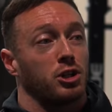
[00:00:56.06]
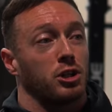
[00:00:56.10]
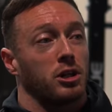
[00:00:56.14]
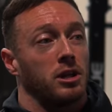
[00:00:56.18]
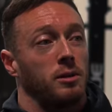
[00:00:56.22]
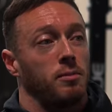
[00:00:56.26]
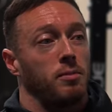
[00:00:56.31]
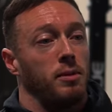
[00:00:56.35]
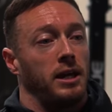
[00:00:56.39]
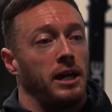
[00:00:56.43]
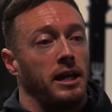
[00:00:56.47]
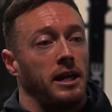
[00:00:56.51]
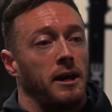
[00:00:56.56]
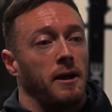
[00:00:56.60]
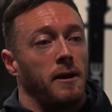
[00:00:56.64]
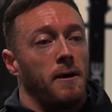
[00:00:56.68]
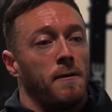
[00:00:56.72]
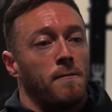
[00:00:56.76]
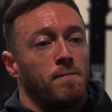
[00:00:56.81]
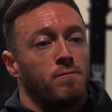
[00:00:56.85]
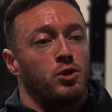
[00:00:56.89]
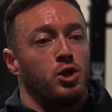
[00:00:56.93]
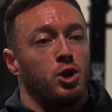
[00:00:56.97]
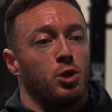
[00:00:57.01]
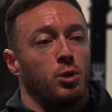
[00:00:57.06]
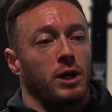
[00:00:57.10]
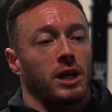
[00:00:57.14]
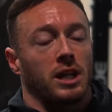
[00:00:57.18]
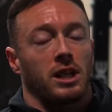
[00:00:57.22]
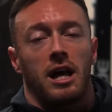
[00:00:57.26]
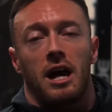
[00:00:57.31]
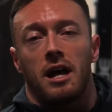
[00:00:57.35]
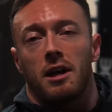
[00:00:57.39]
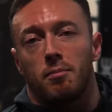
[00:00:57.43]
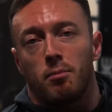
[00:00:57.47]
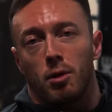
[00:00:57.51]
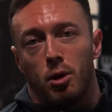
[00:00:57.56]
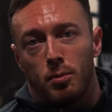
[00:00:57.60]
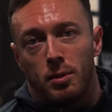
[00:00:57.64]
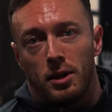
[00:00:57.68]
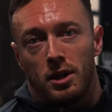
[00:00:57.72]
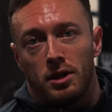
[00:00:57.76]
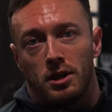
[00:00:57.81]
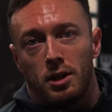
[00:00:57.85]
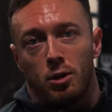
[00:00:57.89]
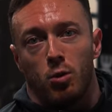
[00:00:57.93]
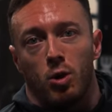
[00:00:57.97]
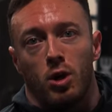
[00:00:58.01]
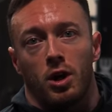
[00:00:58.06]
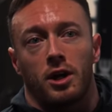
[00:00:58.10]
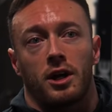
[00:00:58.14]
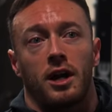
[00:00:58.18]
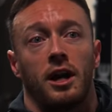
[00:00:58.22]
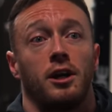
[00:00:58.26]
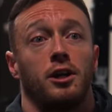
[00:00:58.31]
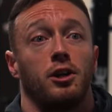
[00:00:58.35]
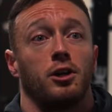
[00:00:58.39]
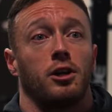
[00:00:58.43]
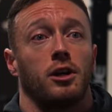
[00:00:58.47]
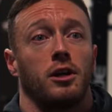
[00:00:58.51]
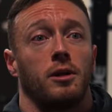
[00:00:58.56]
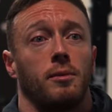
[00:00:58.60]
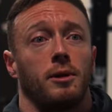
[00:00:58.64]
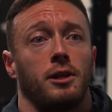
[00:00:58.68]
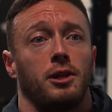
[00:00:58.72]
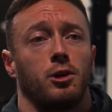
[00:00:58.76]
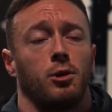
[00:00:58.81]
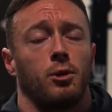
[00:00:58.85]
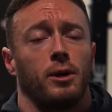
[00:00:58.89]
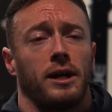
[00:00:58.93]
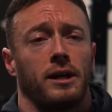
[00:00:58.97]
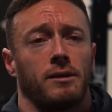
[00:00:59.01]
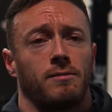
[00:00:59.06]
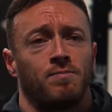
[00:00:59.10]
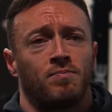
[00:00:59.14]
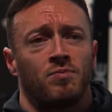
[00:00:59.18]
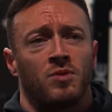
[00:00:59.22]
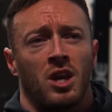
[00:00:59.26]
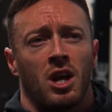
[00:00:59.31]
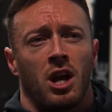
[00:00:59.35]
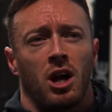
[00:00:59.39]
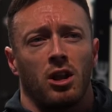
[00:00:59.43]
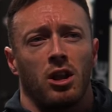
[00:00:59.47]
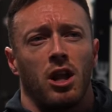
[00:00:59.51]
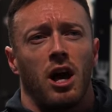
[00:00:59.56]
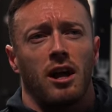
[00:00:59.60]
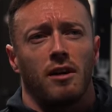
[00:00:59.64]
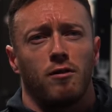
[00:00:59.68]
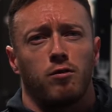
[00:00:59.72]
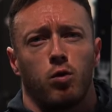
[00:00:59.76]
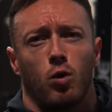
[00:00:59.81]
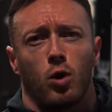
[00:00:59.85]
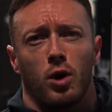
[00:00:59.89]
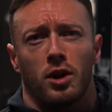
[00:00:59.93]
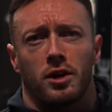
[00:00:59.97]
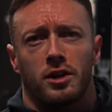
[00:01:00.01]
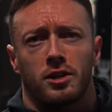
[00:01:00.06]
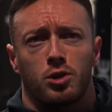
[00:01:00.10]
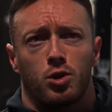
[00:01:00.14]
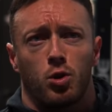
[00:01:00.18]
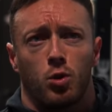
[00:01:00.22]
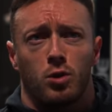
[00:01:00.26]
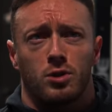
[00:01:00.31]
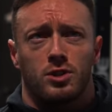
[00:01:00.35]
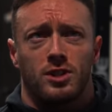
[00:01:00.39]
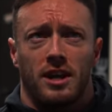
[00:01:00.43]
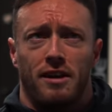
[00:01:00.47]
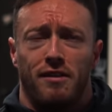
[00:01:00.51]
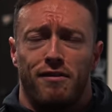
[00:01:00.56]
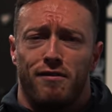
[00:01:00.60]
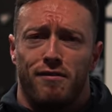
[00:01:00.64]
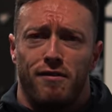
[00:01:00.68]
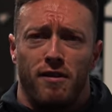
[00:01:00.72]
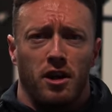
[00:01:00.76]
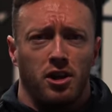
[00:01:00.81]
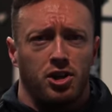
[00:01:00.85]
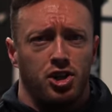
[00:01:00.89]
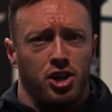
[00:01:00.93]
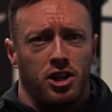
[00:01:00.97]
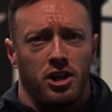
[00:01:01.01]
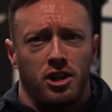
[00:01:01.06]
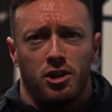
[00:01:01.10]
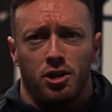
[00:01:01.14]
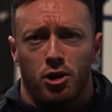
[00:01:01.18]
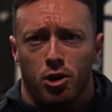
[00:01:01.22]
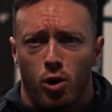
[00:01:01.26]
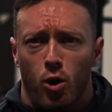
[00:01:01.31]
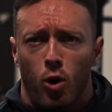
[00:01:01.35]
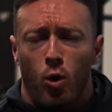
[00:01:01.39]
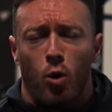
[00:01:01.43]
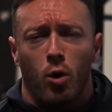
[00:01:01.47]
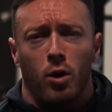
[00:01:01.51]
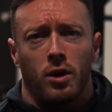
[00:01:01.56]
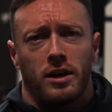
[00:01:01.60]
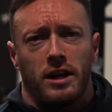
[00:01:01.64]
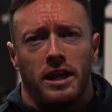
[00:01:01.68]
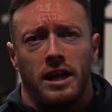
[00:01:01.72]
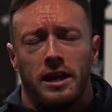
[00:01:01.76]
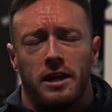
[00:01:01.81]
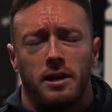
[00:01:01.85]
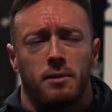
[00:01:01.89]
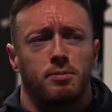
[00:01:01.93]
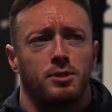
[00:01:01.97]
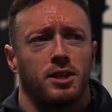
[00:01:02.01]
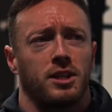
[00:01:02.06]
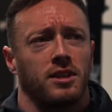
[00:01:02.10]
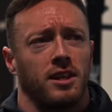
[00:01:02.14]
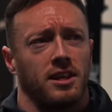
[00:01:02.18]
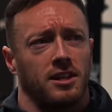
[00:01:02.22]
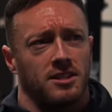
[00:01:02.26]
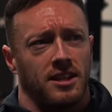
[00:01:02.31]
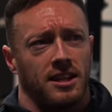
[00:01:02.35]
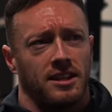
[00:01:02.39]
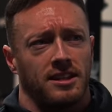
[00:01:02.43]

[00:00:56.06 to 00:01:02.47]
You're going to be doing a lot of mobility work. You're going to be doing a lot of work towards like function in your core and hips and things